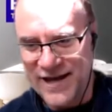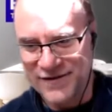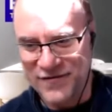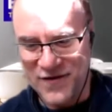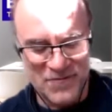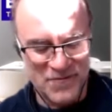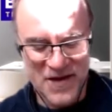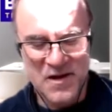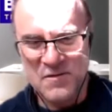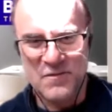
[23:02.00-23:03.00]
from
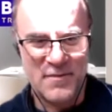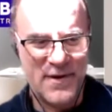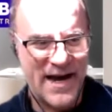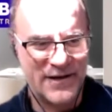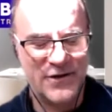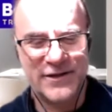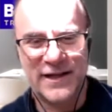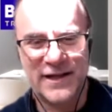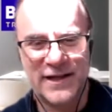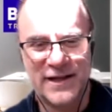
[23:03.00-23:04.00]
my partner who said,
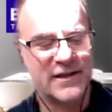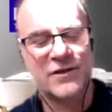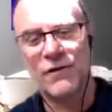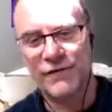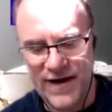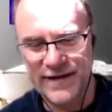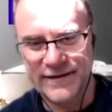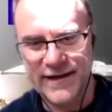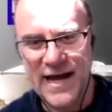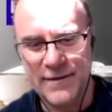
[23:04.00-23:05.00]
like, this is all
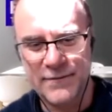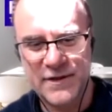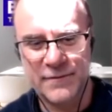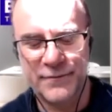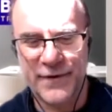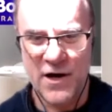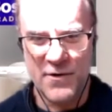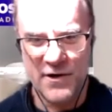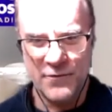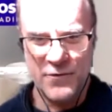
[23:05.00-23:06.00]
fun and games,
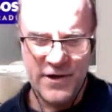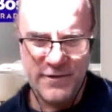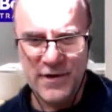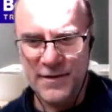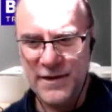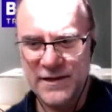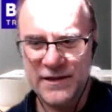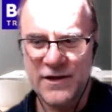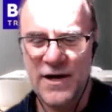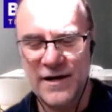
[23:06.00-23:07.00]
but I want to work on my
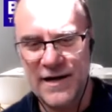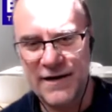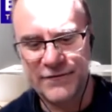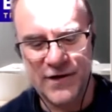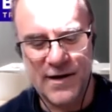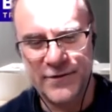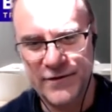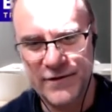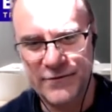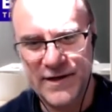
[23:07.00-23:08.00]
business. I don't have time
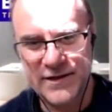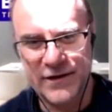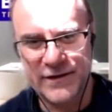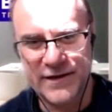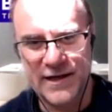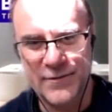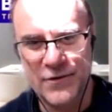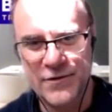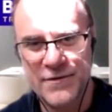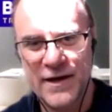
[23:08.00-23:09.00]
to do the research
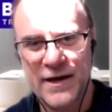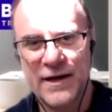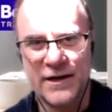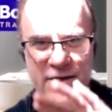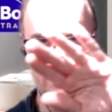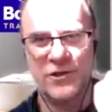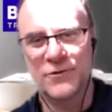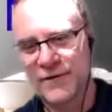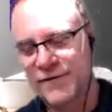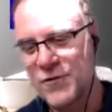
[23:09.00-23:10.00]
anymore. Can you
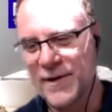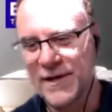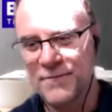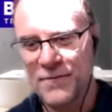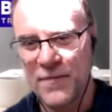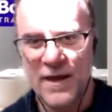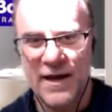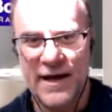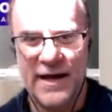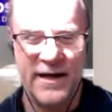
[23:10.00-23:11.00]
do it for me?
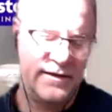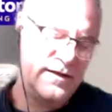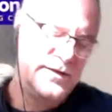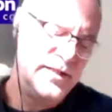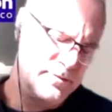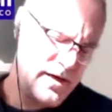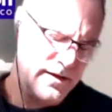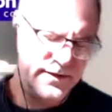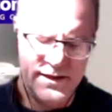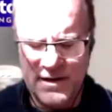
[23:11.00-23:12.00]
And you know, she's my
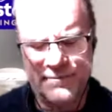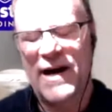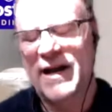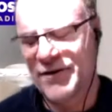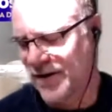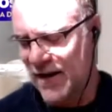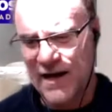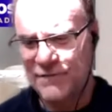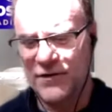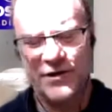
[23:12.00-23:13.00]
she's my partner, and I
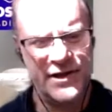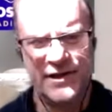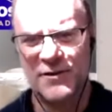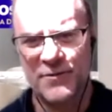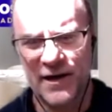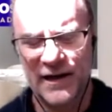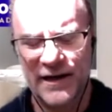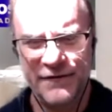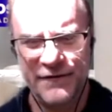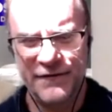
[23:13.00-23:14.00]
love her, and she knows where I
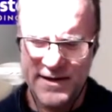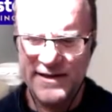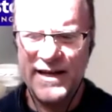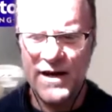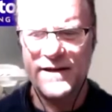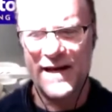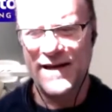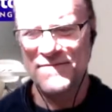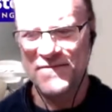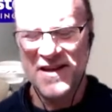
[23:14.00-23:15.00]
live. So yep. yeah,
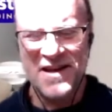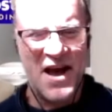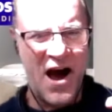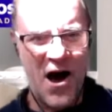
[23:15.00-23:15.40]
okay,